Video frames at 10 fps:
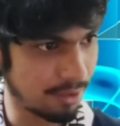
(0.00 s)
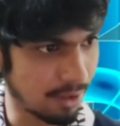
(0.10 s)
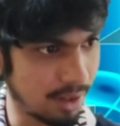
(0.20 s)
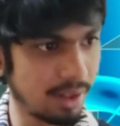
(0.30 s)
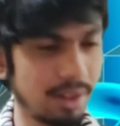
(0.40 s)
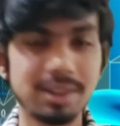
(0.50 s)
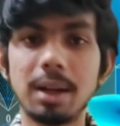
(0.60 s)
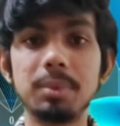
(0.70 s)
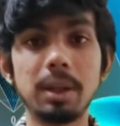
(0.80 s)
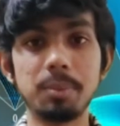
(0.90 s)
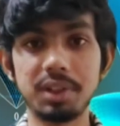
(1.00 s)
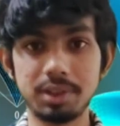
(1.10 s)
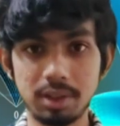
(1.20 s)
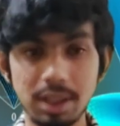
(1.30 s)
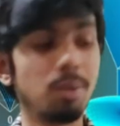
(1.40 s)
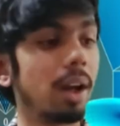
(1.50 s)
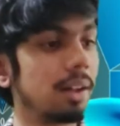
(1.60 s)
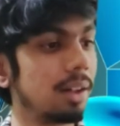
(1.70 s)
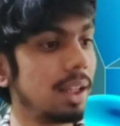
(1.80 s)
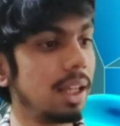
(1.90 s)
for some temperature
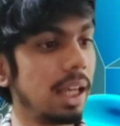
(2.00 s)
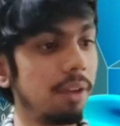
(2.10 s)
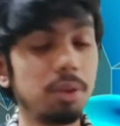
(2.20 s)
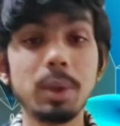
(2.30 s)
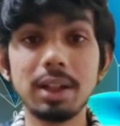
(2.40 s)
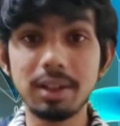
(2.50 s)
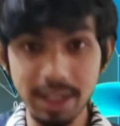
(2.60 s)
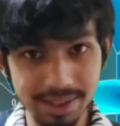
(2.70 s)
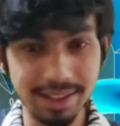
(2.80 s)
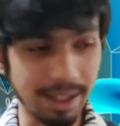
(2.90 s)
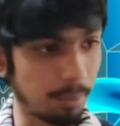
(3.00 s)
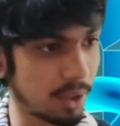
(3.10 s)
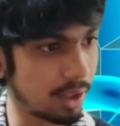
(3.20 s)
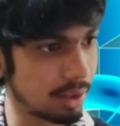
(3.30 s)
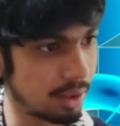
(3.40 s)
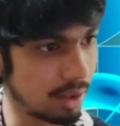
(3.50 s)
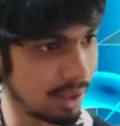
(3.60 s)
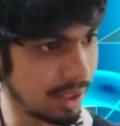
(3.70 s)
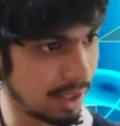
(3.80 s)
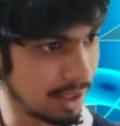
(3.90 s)
T1. If you increase the
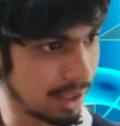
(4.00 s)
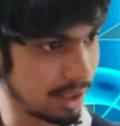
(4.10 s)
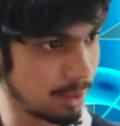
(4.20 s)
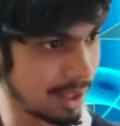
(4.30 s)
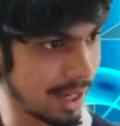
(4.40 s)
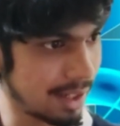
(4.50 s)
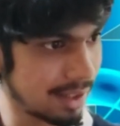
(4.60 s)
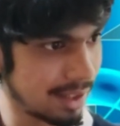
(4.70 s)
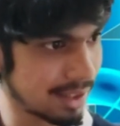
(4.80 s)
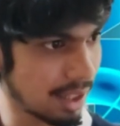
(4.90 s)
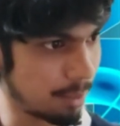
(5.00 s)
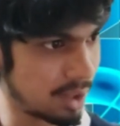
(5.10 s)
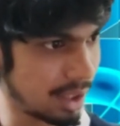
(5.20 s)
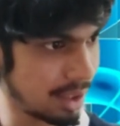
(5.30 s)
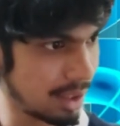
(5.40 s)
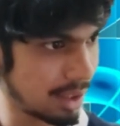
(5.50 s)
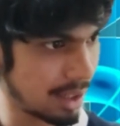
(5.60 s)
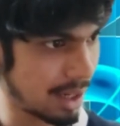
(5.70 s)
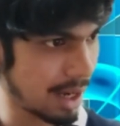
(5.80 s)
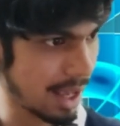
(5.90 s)
temperature, then you will get something
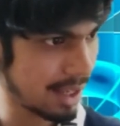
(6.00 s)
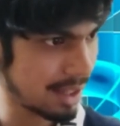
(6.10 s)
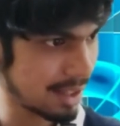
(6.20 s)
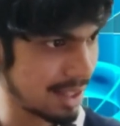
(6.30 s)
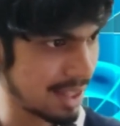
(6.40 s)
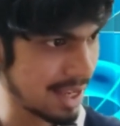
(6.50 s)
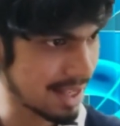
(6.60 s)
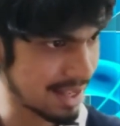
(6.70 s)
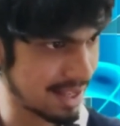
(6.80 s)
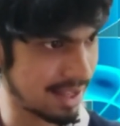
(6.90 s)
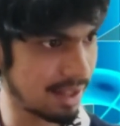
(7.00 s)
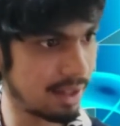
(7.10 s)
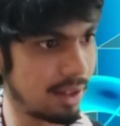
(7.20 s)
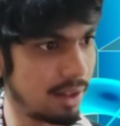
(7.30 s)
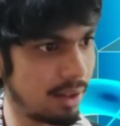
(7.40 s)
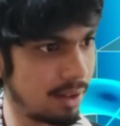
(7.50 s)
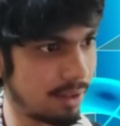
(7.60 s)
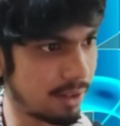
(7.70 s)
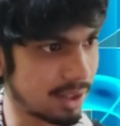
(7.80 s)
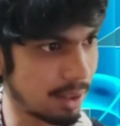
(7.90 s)
like this
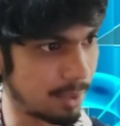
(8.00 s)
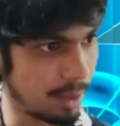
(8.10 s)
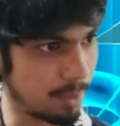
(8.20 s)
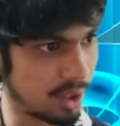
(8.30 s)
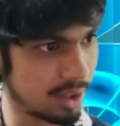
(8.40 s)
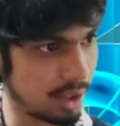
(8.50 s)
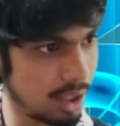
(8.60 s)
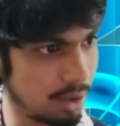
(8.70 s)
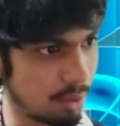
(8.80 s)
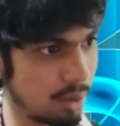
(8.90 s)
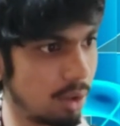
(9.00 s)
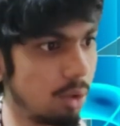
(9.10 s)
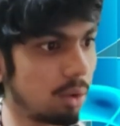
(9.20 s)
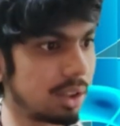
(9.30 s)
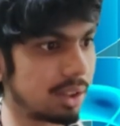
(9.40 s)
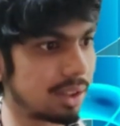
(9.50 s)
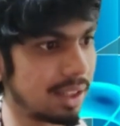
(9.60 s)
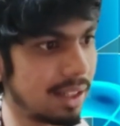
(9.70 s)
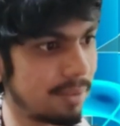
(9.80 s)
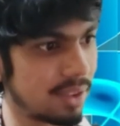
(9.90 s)
for some temperature T2.
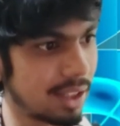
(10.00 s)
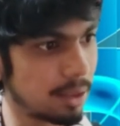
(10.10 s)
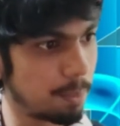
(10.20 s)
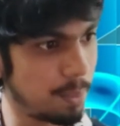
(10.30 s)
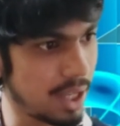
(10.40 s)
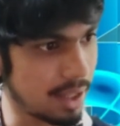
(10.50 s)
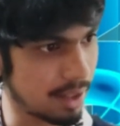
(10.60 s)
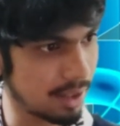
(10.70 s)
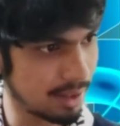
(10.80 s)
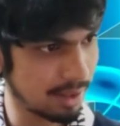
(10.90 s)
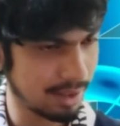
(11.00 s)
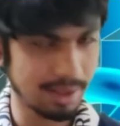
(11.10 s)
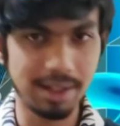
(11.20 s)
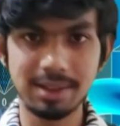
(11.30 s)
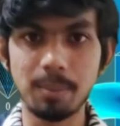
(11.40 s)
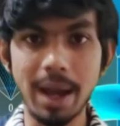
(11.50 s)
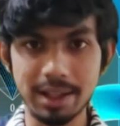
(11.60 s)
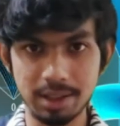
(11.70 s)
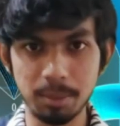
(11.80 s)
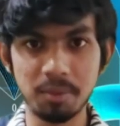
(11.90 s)
Notice that the peak, that is the
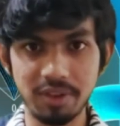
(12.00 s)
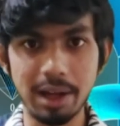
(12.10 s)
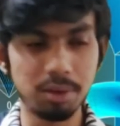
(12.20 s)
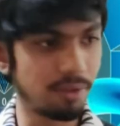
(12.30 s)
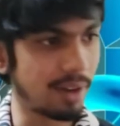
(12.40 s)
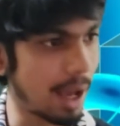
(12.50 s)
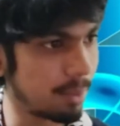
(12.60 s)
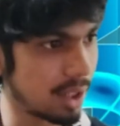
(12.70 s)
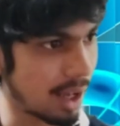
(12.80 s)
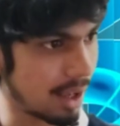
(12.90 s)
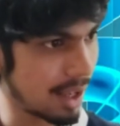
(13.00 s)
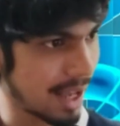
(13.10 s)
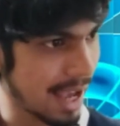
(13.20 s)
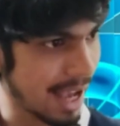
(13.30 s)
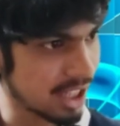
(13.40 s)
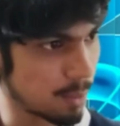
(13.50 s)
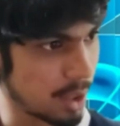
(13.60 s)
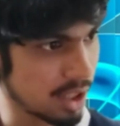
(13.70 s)
maximum value of lambda, has